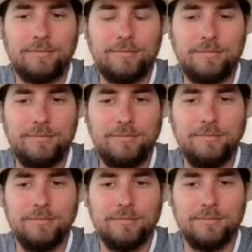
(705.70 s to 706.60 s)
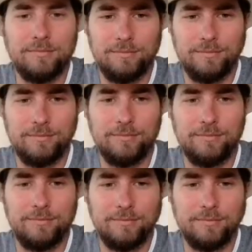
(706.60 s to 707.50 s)

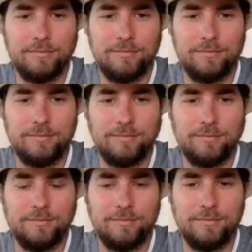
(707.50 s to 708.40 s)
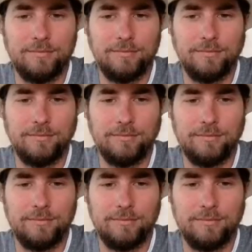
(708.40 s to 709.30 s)

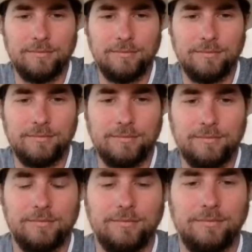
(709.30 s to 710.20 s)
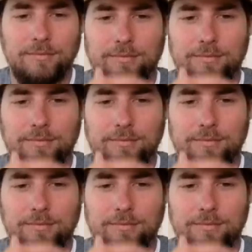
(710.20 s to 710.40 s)
The person shown says nothing.